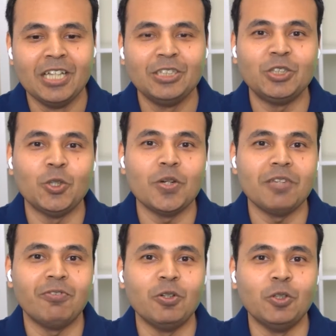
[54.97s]
So,
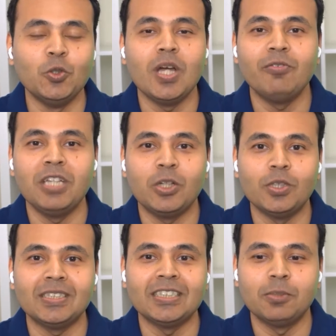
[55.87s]
if you do have any
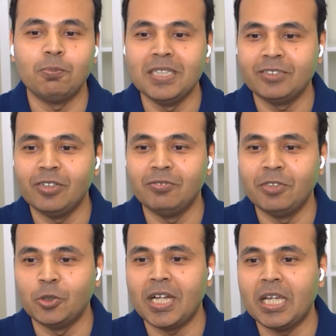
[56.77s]
questions, please feel
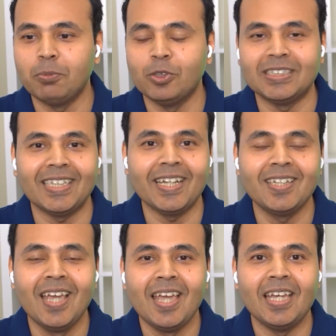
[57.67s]
free to type on chat
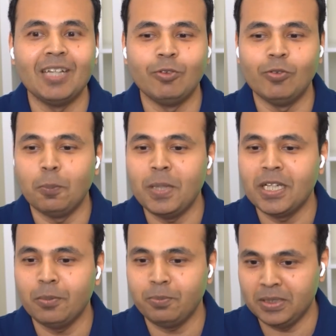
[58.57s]
and we will
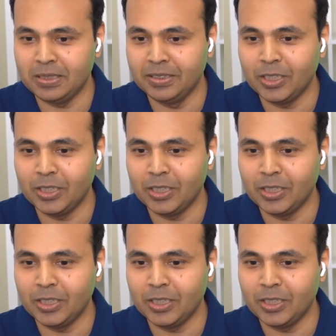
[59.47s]
pick up uh, the